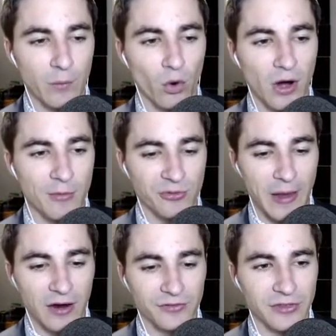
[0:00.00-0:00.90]
Warhammers
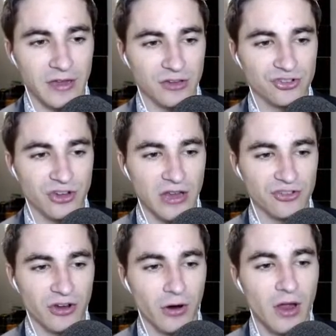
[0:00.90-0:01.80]
back onto the exchange
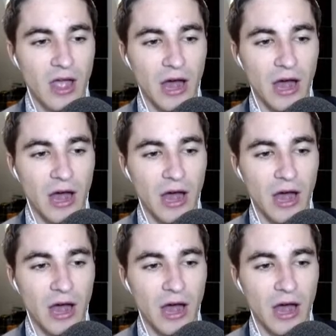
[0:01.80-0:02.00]
here.